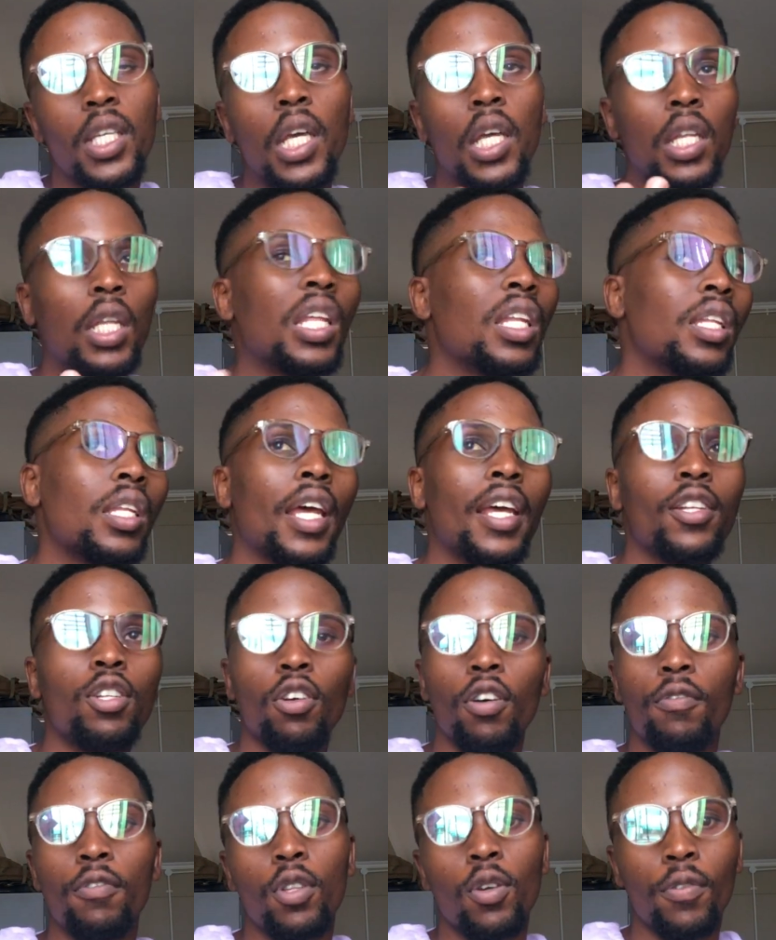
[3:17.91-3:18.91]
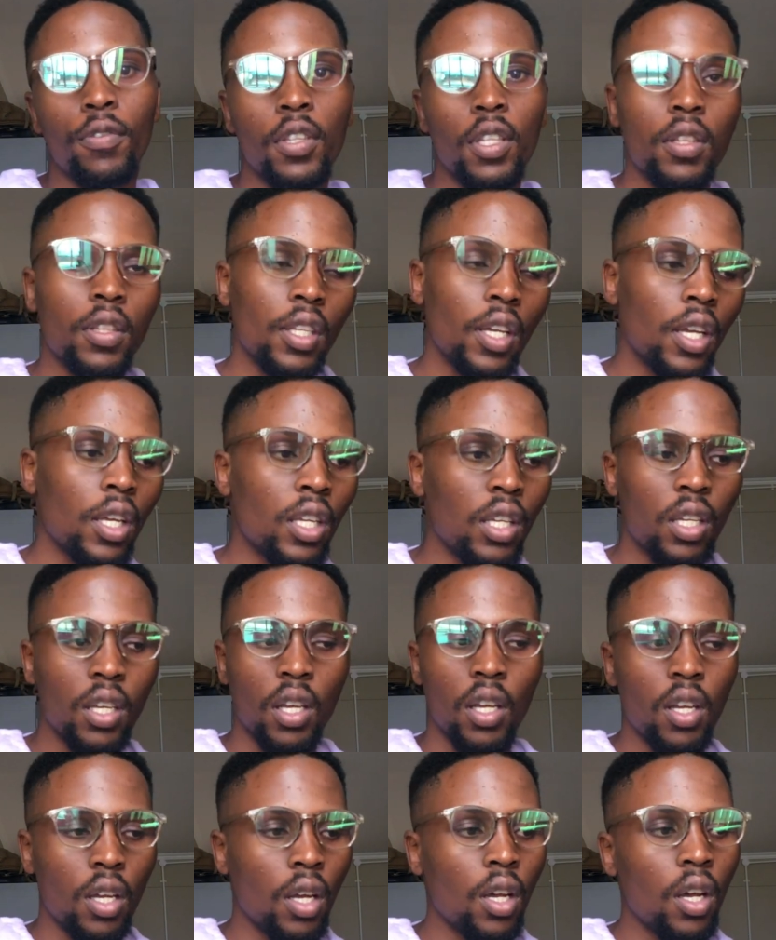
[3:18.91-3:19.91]
And then at the end of the day,
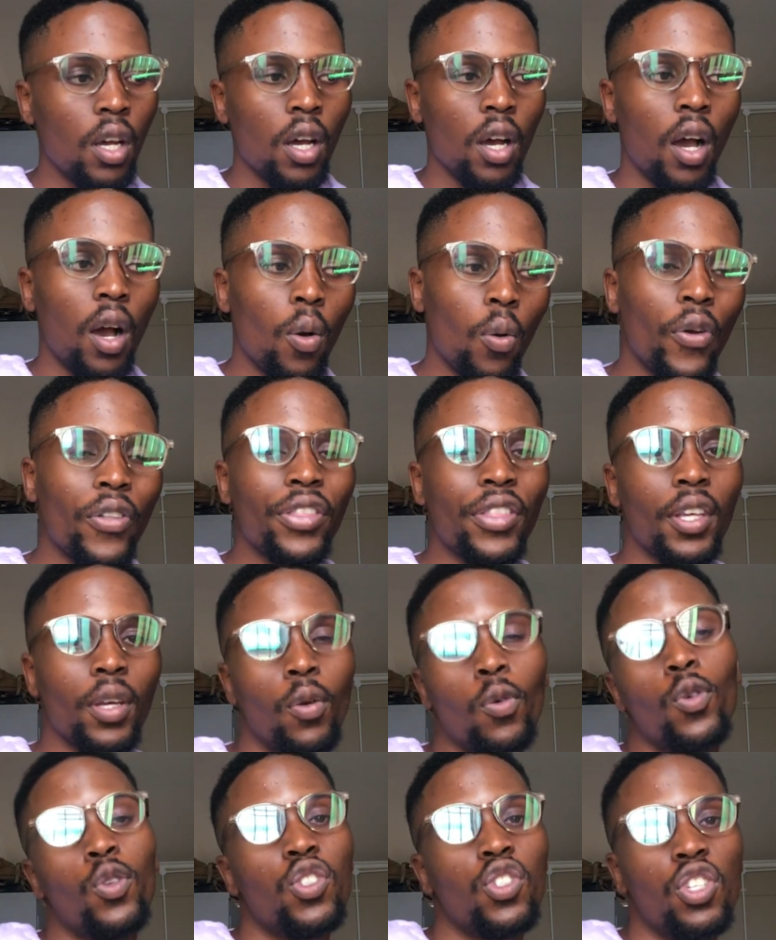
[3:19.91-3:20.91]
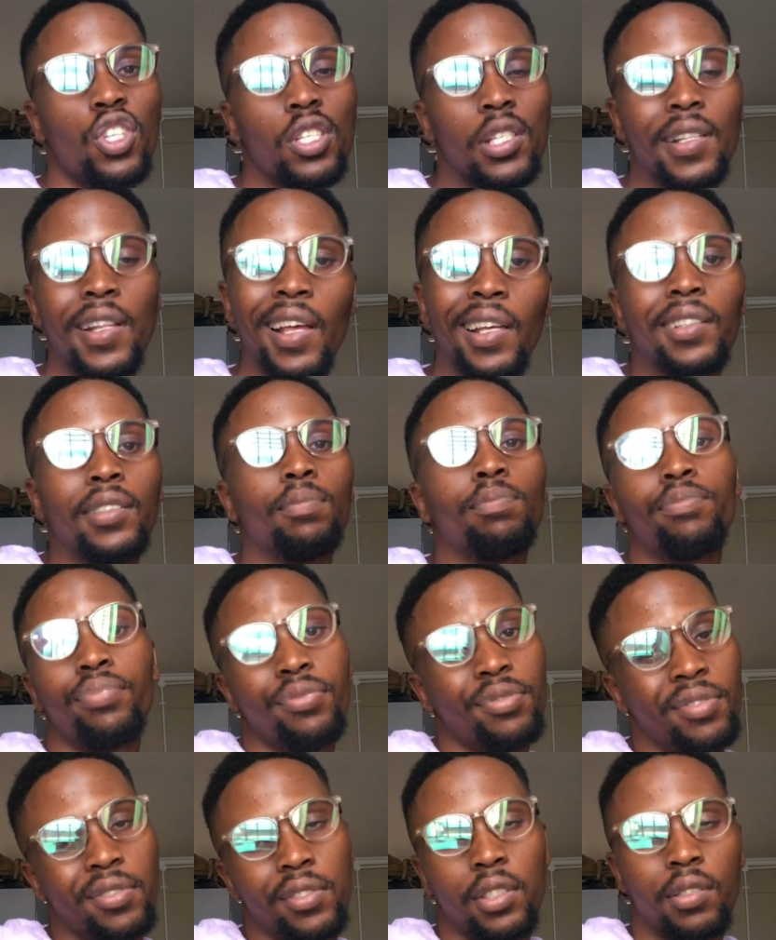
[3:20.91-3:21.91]
our thing was just like,
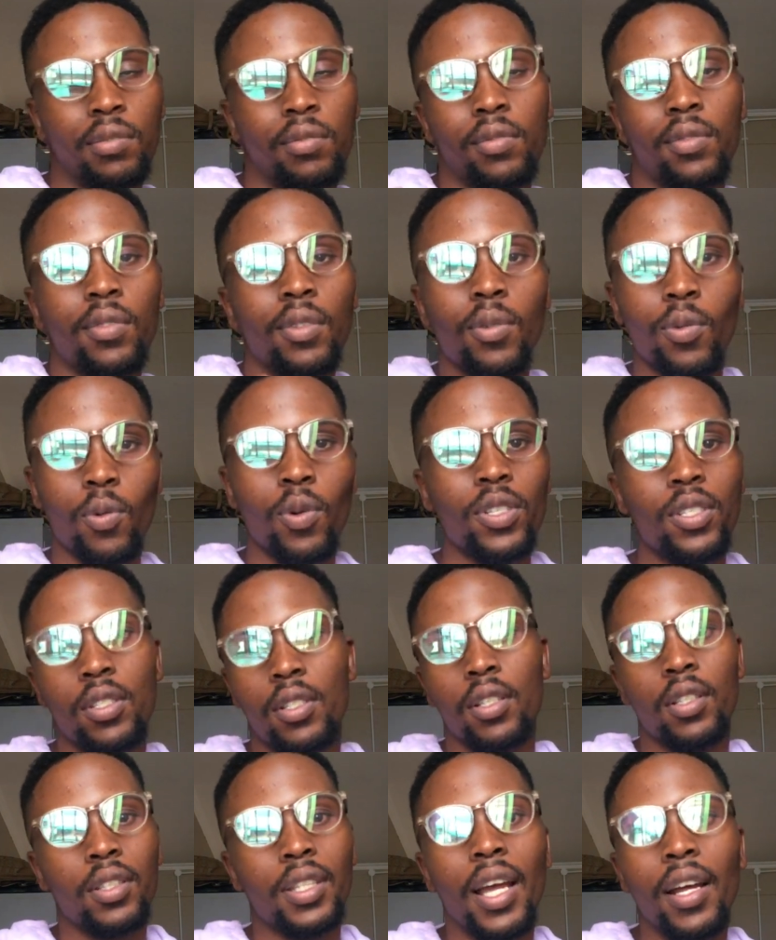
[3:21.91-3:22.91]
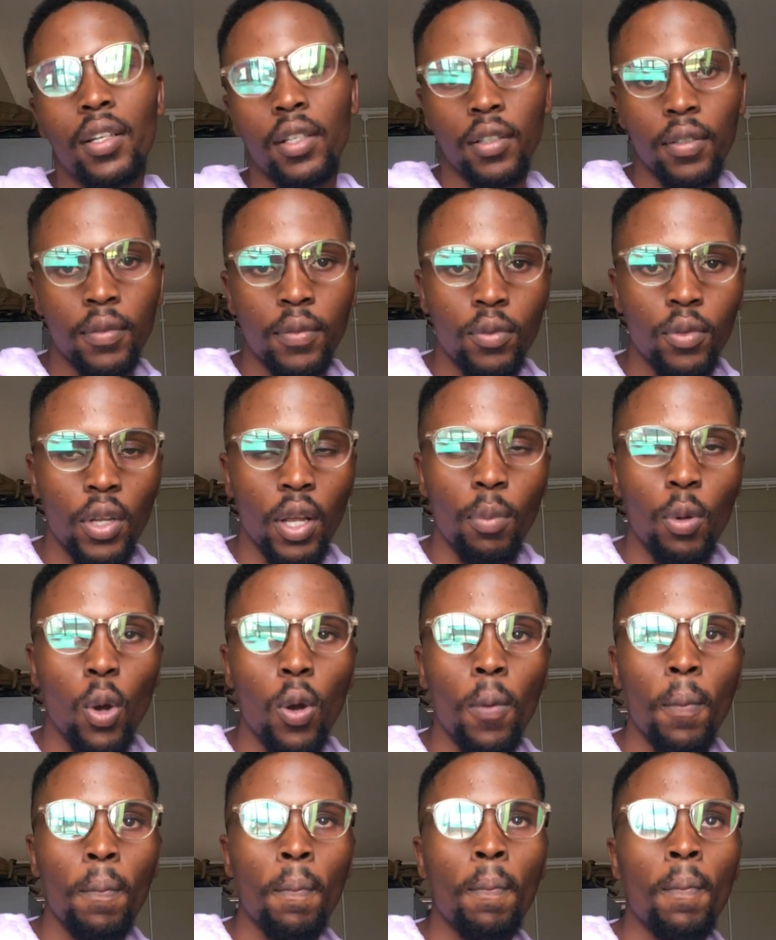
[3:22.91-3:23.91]
was done. Yeah,
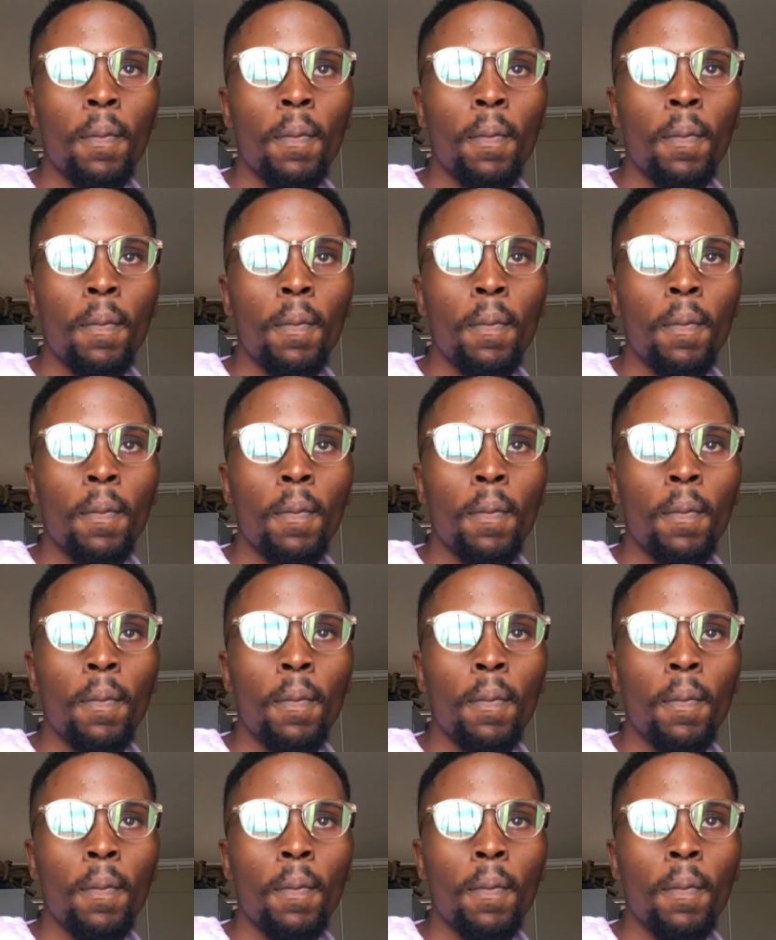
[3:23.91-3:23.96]
well,